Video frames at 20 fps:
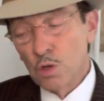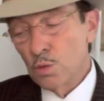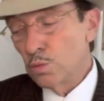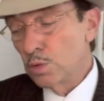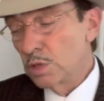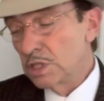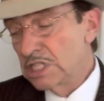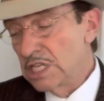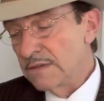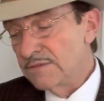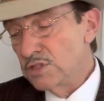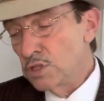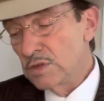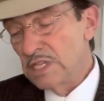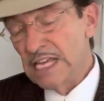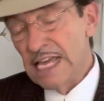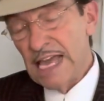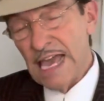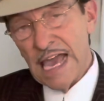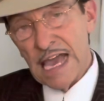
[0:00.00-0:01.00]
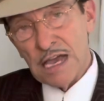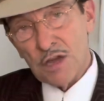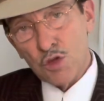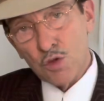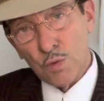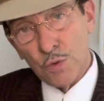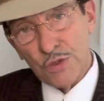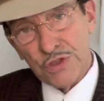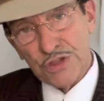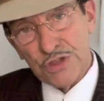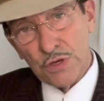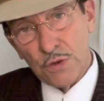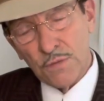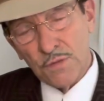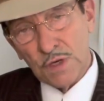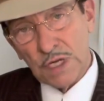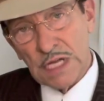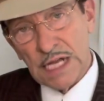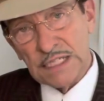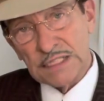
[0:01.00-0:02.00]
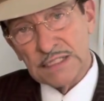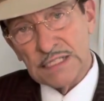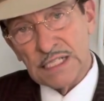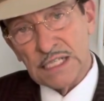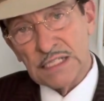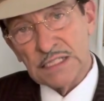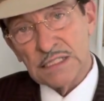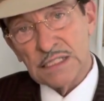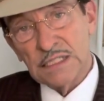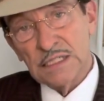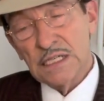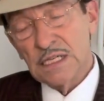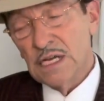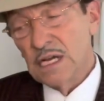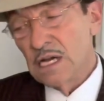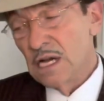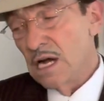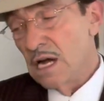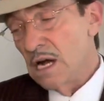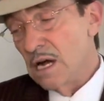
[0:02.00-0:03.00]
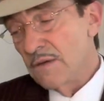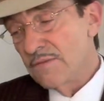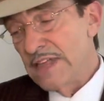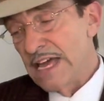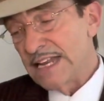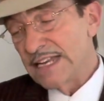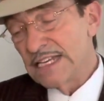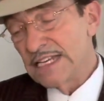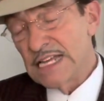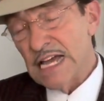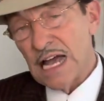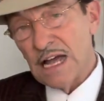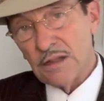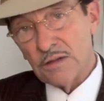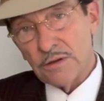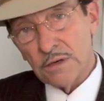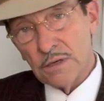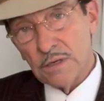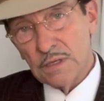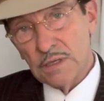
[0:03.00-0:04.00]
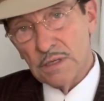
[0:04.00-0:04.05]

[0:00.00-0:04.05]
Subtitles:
will give you the actual silver content of that dollar